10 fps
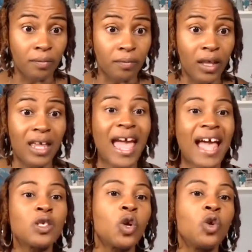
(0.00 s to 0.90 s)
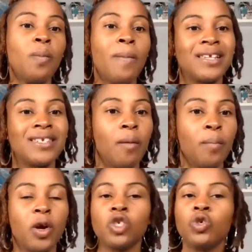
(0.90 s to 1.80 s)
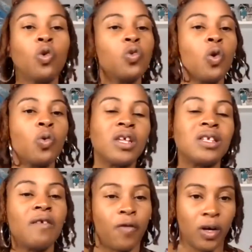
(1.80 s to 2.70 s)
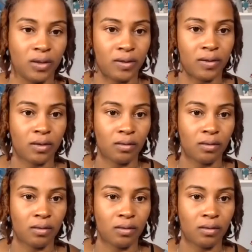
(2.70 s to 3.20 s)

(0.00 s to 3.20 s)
And that's where you mess up, because you don't know the difference.